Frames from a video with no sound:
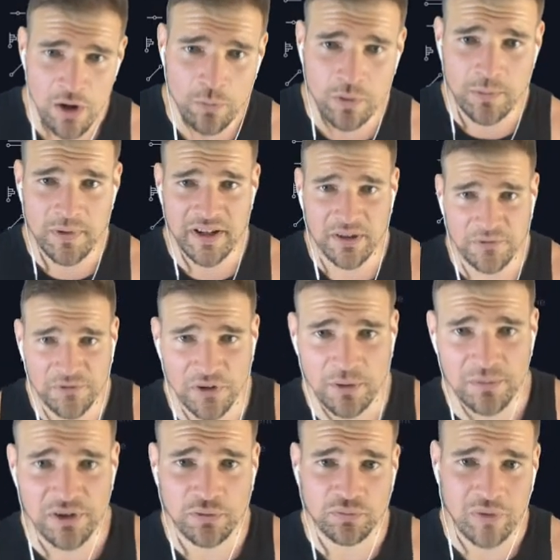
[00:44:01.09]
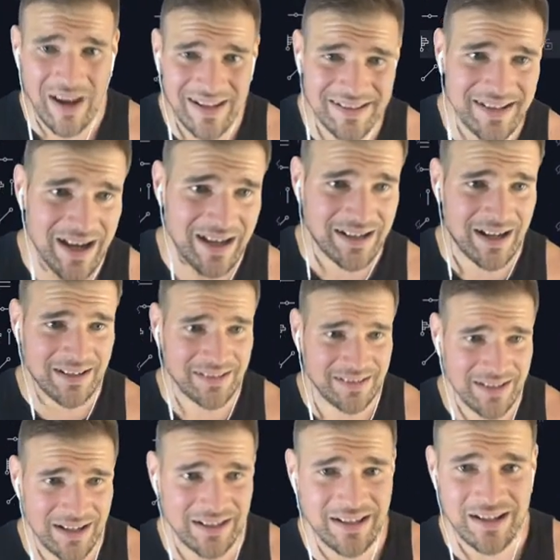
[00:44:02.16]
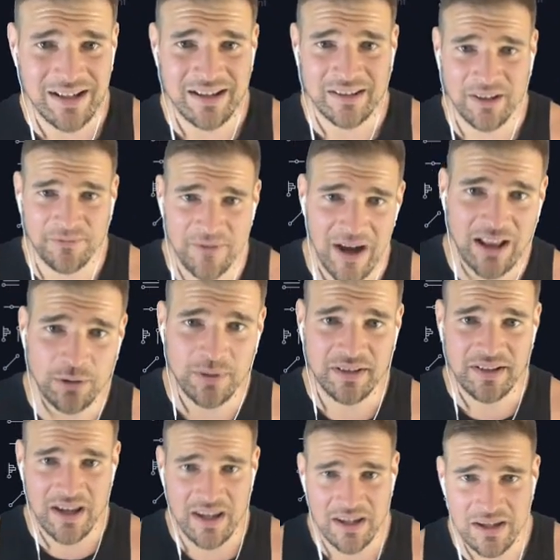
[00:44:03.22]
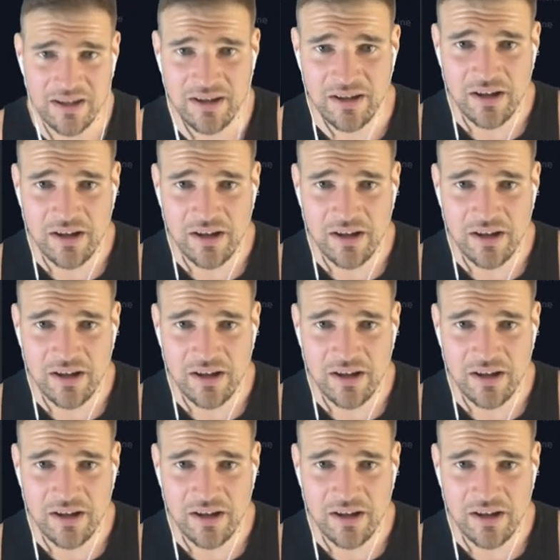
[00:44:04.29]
When we confirm the red dot on the daily, the following day,